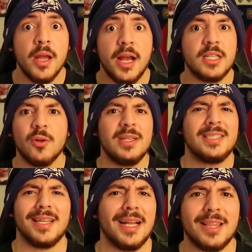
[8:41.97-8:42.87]
It's always
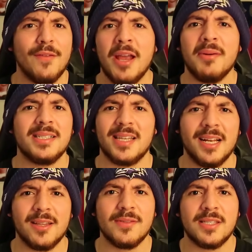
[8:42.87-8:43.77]
selective hearing,
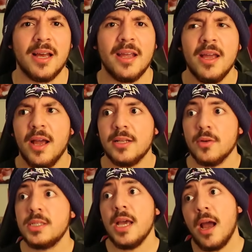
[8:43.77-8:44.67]
selective sight. It's
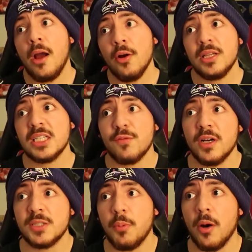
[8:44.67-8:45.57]
always, yeah, I heard this
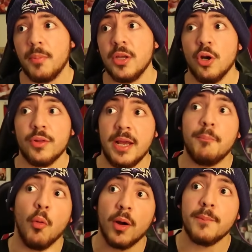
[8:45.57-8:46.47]
first part, but you know the
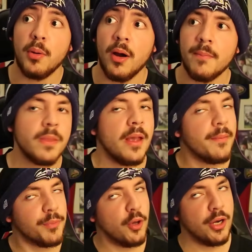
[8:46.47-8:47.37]
important part?
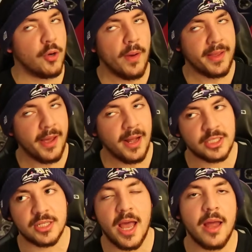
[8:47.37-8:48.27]
Couldn't quite
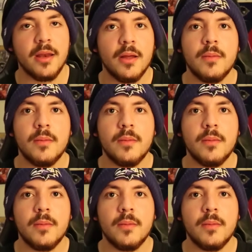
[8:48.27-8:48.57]
catch that.